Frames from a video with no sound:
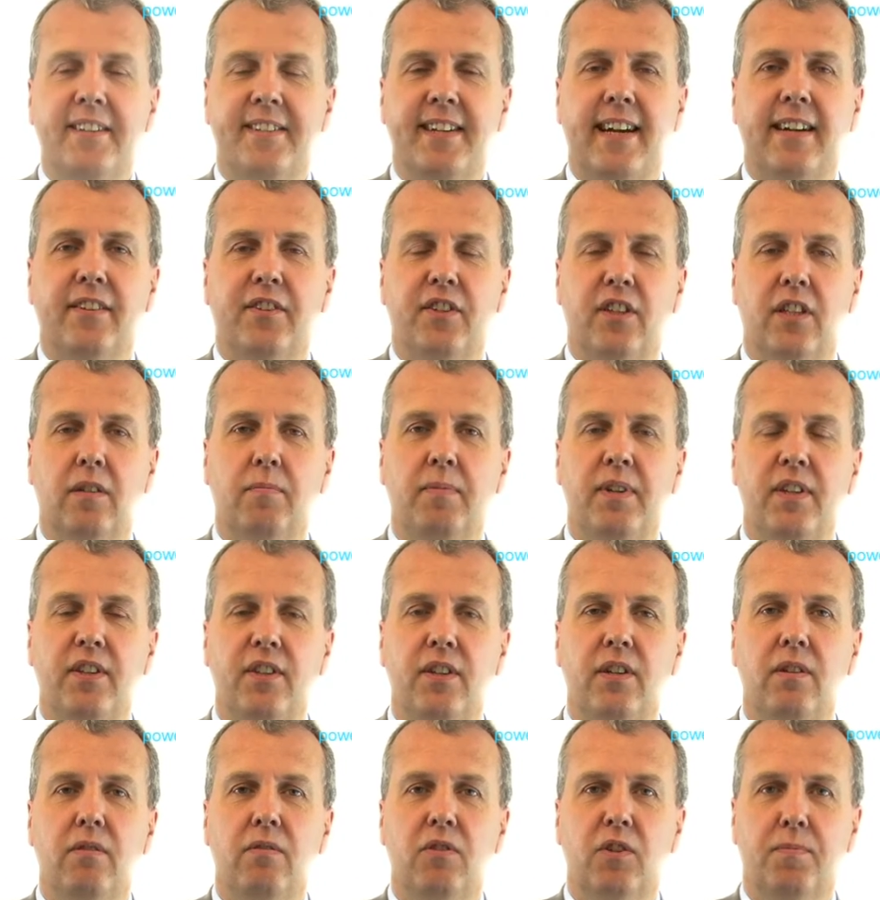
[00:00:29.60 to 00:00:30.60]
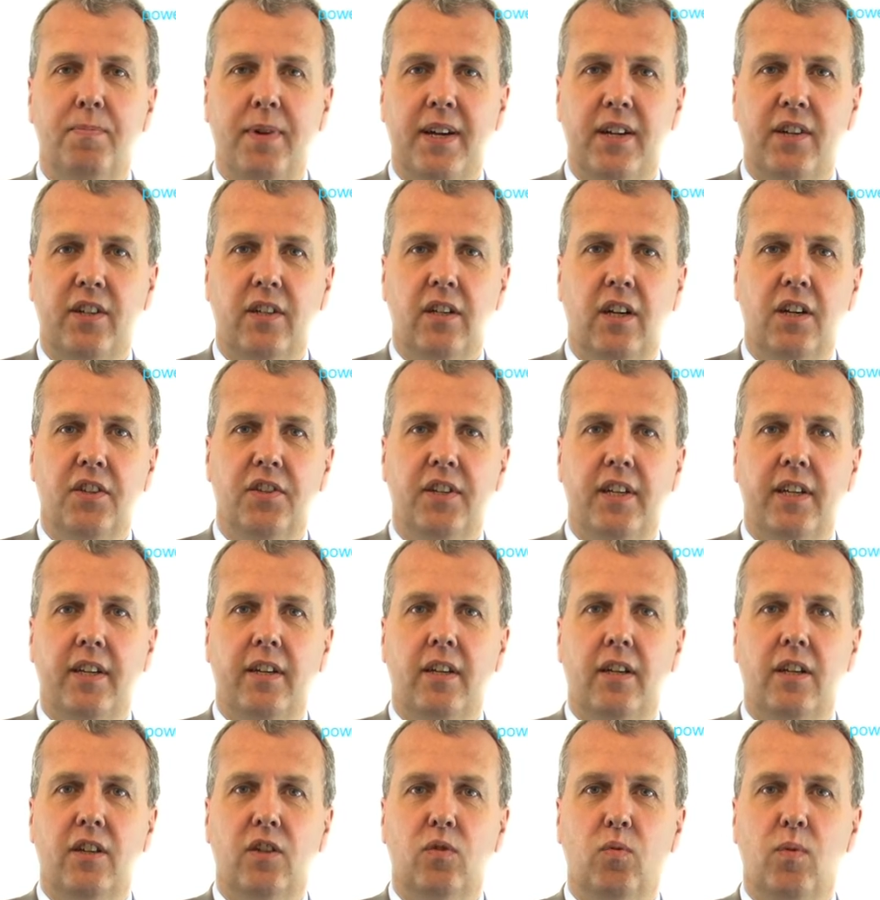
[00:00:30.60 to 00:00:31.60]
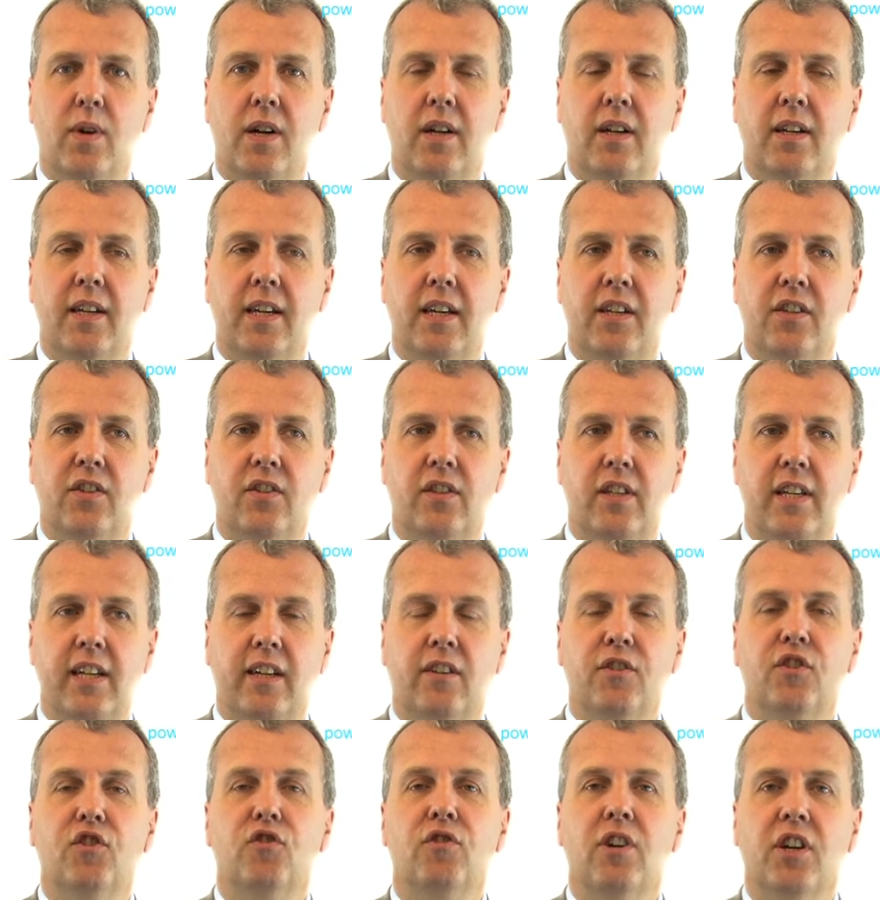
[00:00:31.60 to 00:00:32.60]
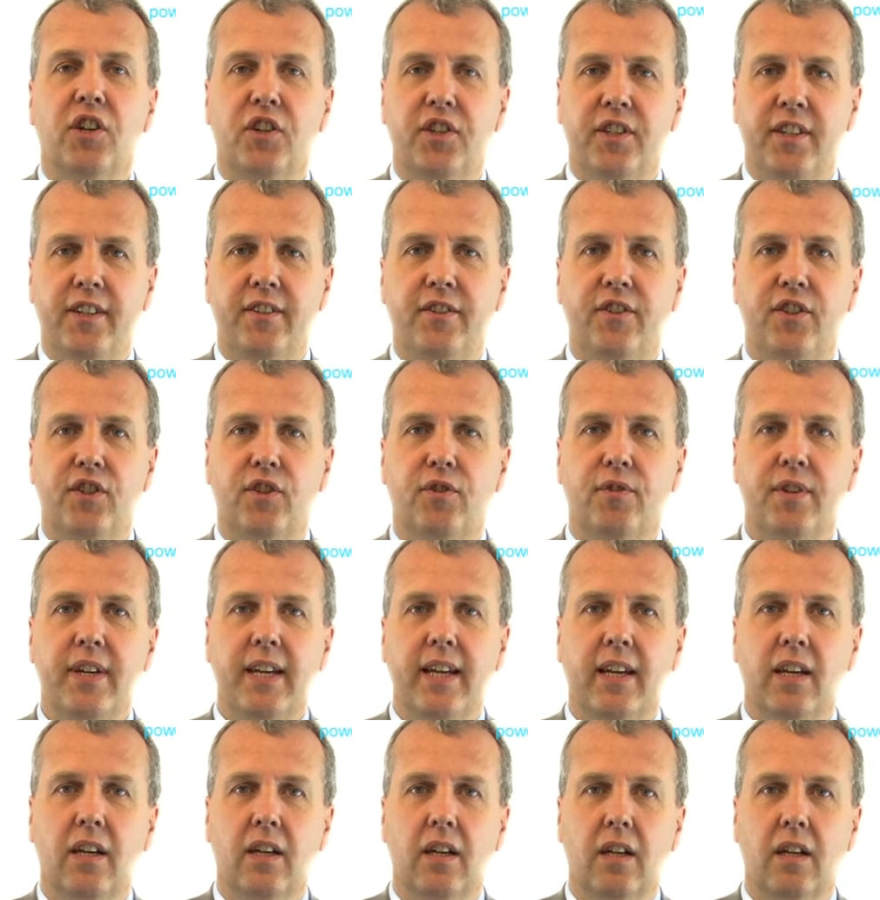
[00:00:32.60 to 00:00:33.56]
sector that we do specialise in as well is the construction industry.